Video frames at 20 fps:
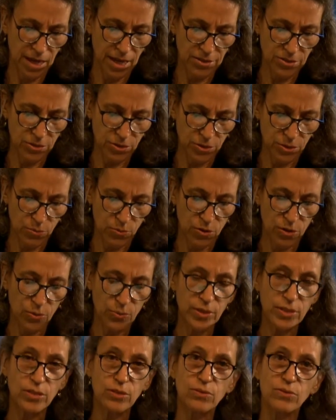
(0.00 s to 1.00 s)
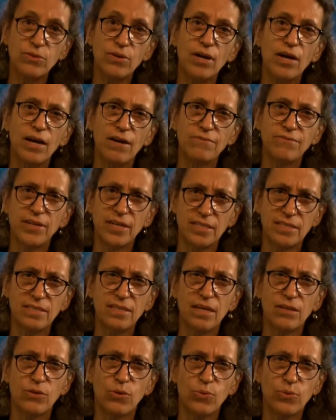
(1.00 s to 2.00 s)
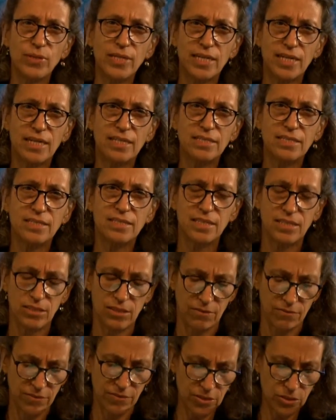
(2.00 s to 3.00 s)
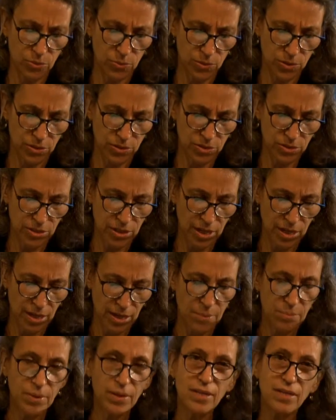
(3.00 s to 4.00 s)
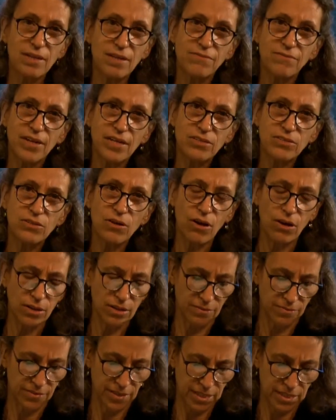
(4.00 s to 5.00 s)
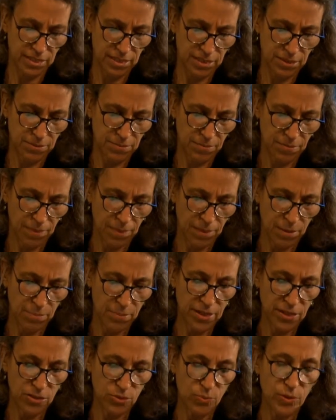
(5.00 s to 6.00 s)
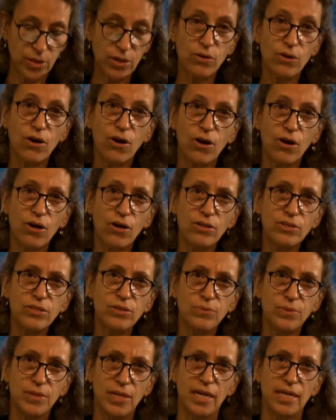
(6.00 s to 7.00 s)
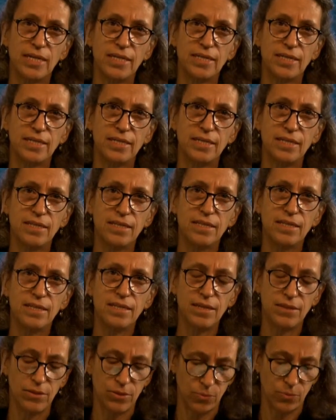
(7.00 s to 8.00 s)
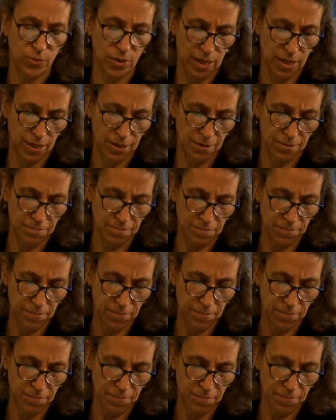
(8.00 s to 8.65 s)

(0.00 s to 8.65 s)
And so the work we do affects not only us as individuals, but it affects all of us, because we are all united in the one.